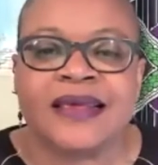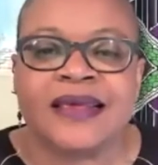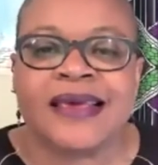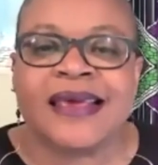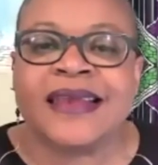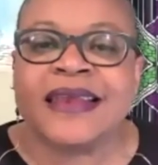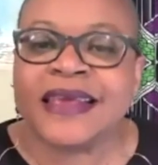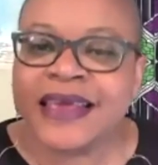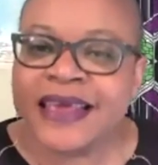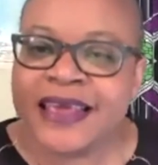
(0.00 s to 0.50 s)

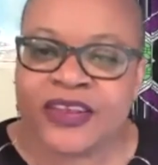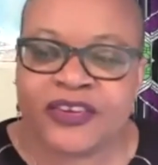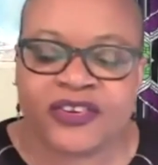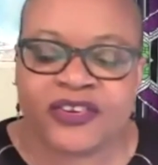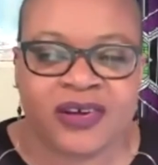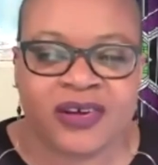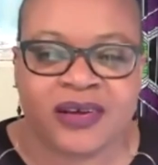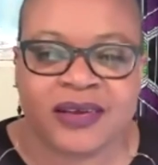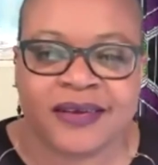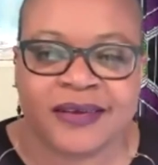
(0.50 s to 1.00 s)

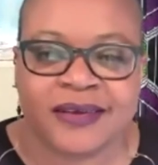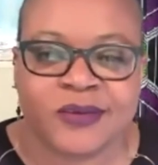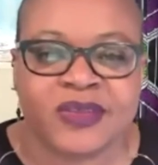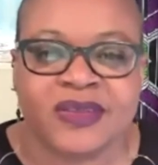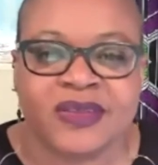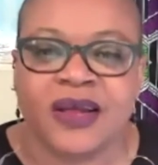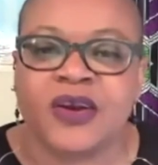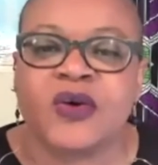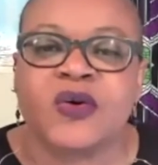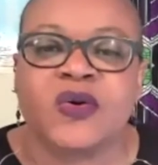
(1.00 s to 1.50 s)
indication, was
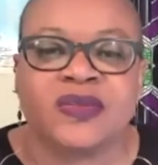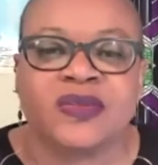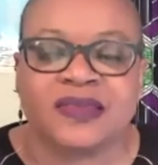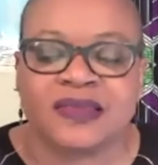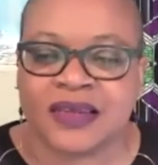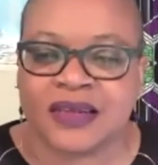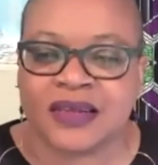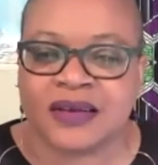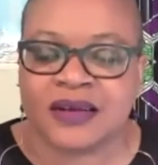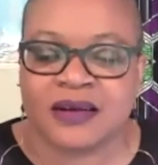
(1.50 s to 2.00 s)
not a good
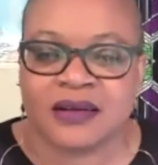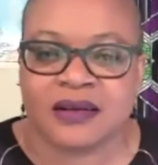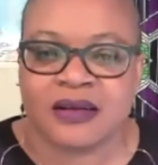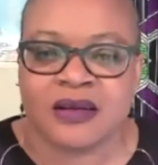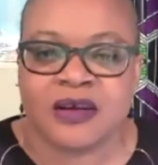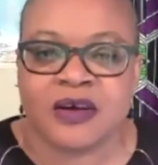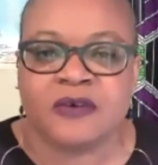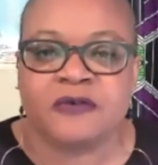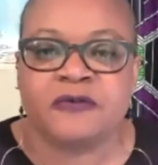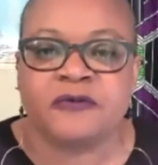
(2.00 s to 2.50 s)
signal
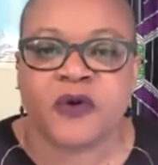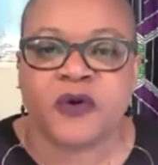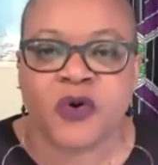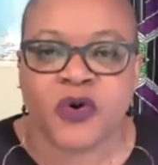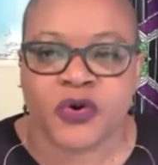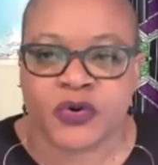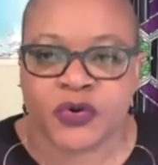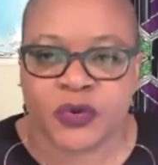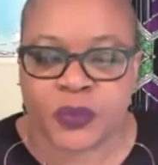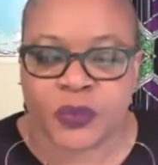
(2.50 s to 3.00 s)

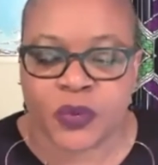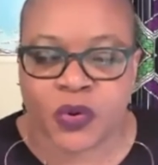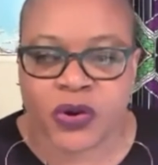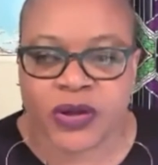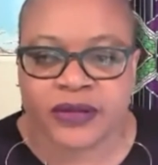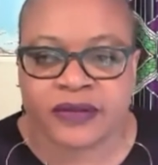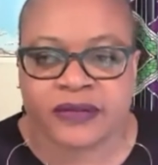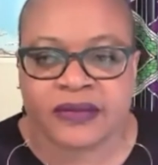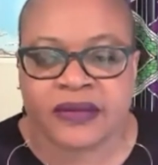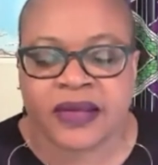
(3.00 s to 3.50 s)
for Du
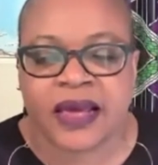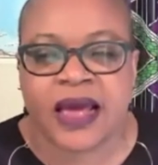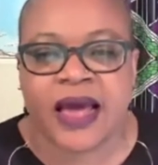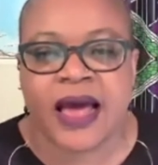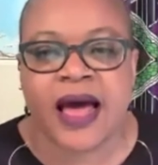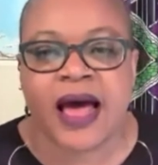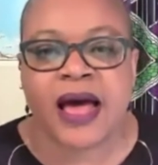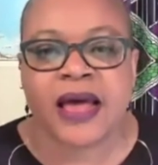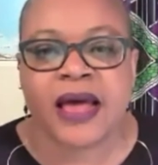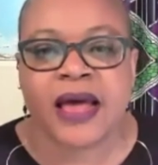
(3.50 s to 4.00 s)
Bois.
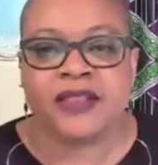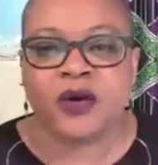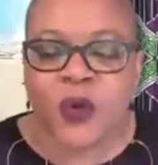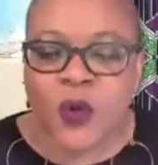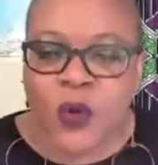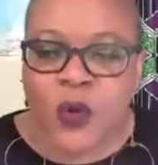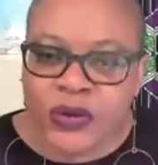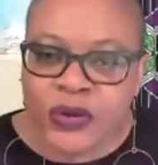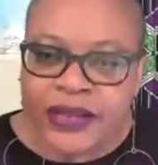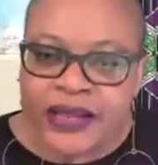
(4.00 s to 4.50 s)
And the
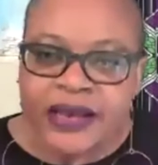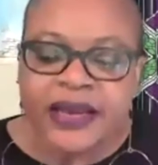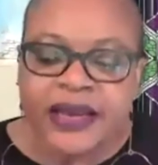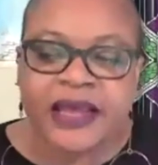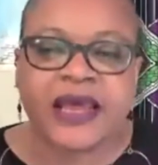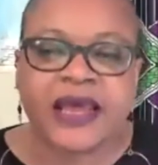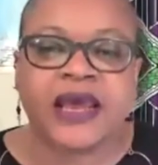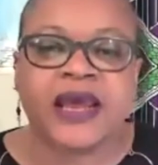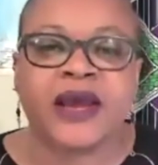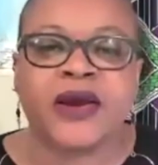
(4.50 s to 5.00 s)
golden
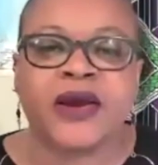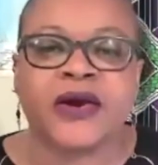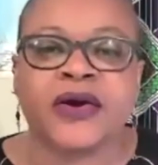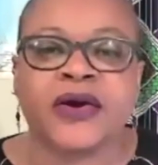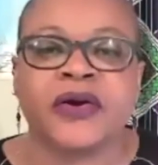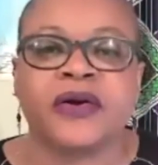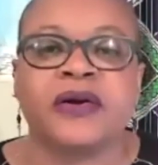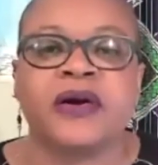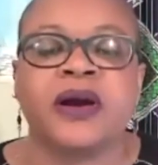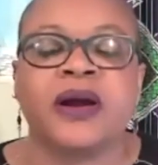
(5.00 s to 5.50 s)

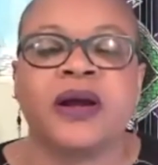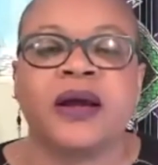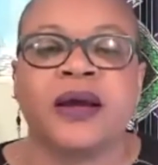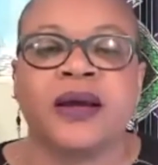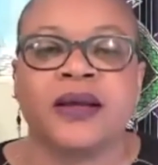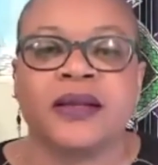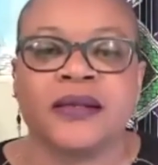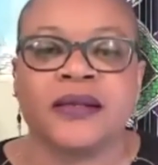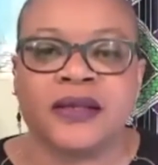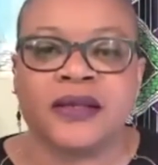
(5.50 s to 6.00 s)
hair
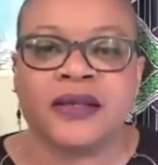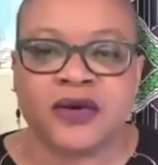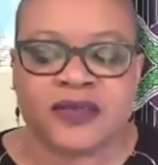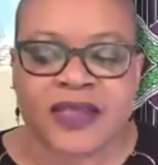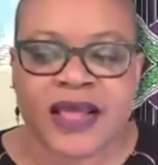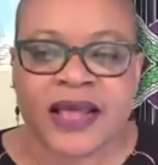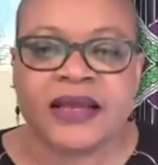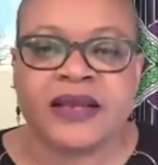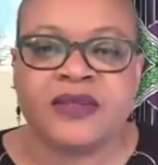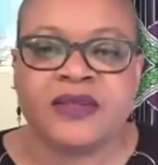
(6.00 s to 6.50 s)
does
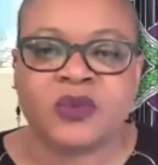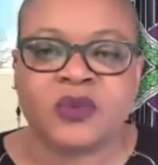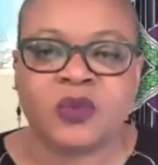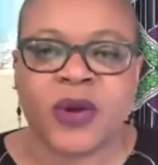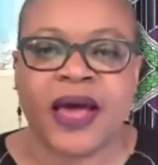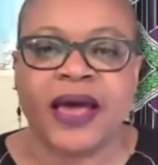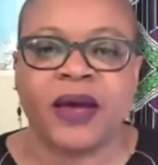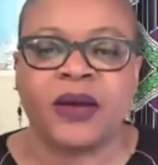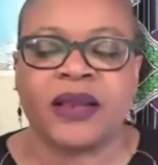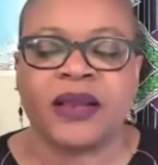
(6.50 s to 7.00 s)
that. And it's
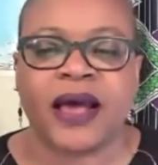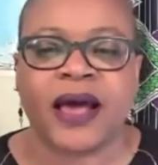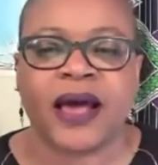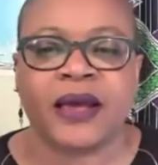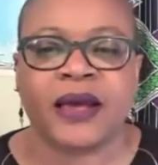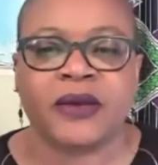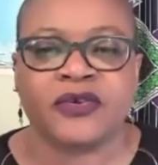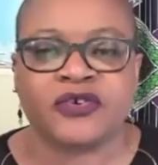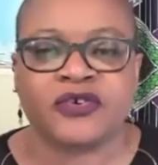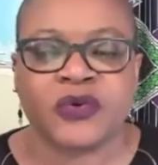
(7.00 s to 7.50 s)
why
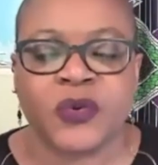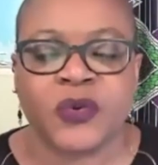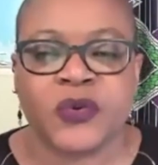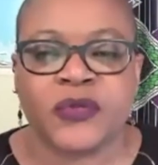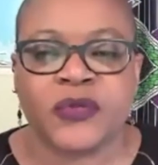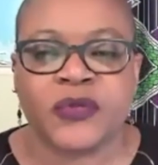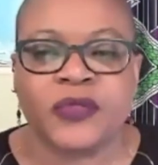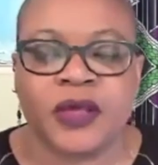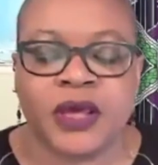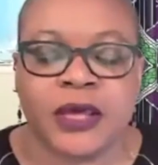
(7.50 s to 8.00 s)
I
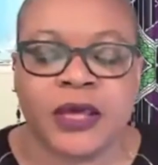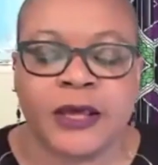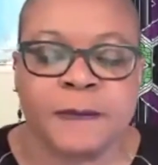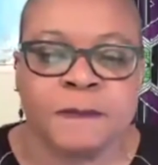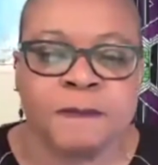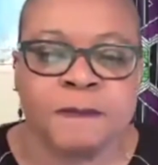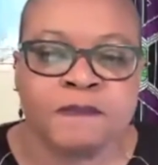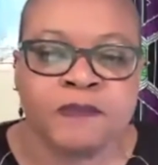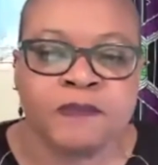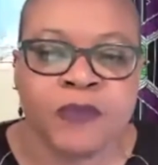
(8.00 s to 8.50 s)
showed the
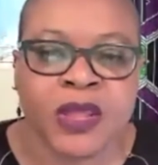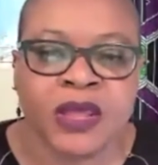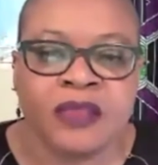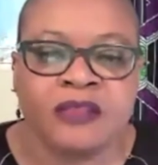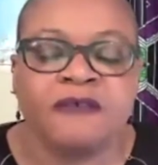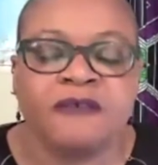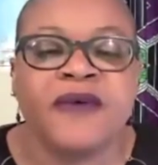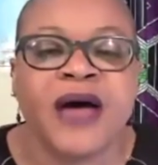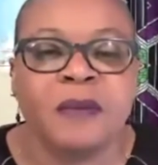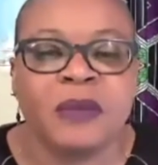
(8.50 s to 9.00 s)

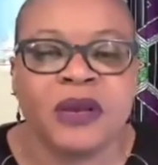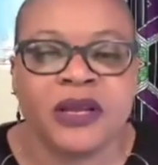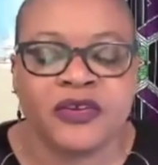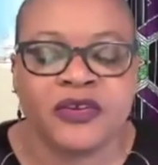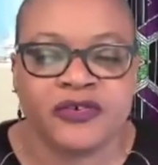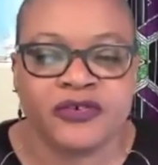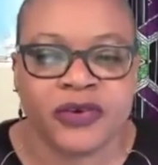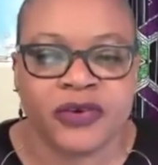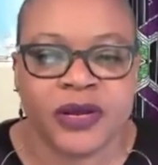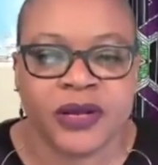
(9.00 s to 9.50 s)
family
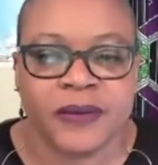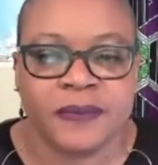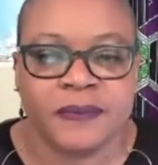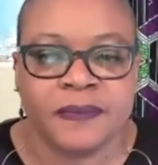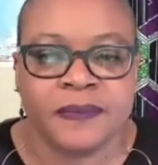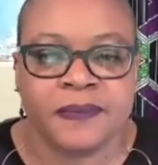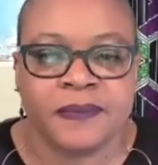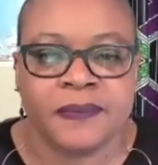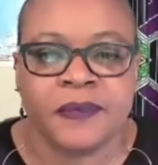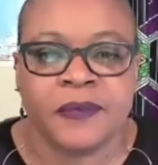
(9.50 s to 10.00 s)
tree,
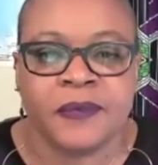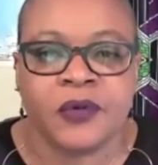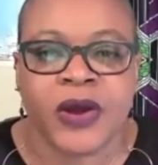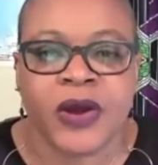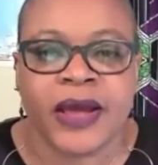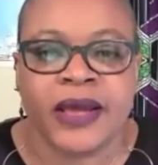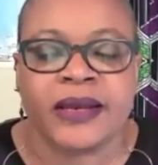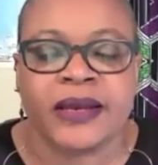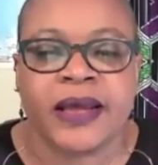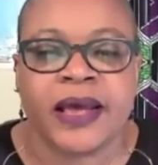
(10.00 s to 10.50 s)

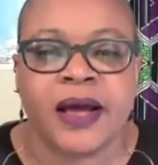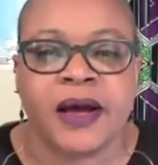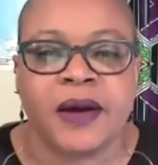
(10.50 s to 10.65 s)
right?